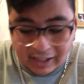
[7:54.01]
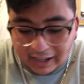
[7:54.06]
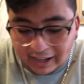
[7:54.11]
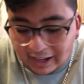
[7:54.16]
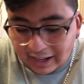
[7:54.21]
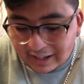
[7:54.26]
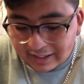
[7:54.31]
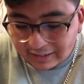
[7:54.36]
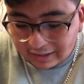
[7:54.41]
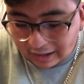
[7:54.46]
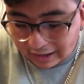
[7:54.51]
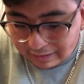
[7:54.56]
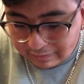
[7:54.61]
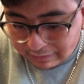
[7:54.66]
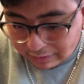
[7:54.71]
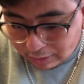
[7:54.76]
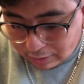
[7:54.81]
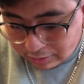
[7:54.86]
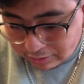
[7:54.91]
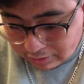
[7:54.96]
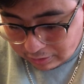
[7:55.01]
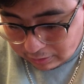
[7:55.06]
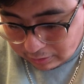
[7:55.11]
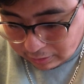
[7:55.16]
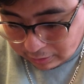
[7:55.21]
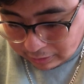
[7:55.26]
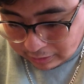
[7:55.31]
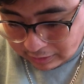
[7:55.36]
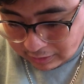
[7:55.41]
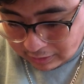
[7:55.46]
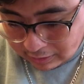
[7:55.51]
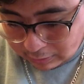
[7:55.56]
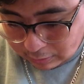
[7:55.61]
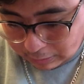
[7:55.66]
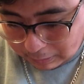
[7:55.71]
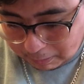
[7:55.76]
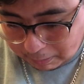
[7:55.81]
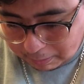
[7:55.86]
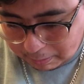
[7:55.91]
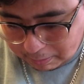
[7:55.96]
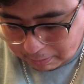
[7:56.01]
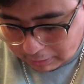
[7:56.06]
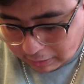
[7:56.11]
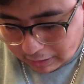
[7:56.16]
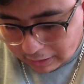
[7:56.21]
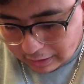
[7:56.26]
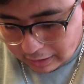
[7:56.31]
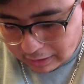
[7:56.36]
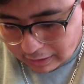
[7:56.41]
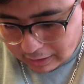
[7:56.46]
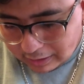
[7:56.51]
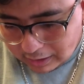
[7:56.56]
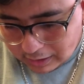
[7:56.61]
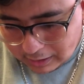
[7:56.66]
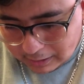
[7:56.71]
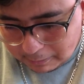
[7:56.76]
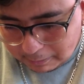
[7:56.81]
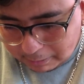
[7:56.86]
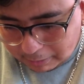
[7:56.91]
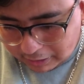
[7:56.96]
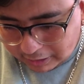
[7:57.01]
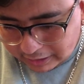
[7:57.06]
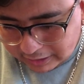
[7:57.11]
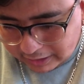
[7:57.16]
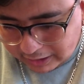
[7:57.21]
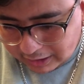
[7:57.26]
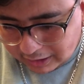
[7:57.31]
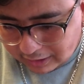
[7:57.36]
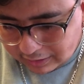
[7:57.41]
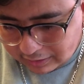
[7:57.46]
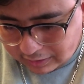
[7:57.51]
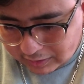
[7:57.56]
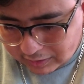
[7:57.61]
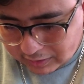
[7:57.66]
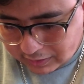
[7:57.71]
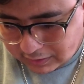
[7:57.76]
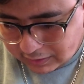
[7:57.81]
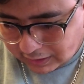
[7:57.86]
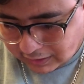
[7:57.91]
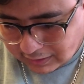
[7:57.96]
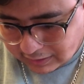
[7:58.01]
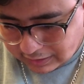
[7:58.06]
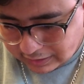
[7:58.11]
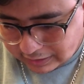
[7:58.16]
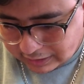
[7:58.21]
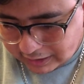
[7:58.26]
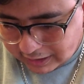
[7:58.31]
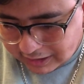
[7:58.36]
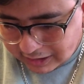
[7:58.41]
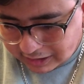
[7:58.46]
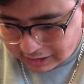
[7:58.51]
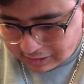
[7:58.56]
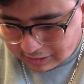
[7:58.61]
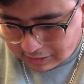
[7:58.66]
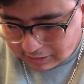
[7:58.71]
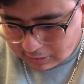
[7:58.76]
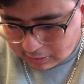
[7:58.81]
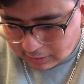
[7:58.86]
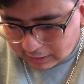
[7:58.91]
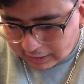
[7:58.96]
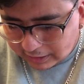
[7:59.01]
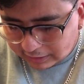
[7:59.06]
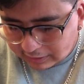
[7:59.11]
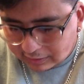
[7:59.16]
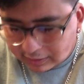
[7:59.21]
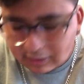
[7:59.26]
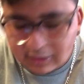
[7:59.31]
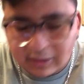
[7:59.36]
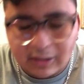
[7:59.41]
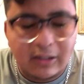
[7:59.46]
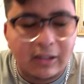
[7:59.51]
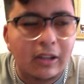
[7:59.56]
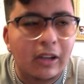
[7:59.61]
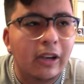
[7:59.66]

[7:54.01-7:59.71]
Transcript: And I've also loaded this with uh, podcasts because that's a thing I like to do. I like to,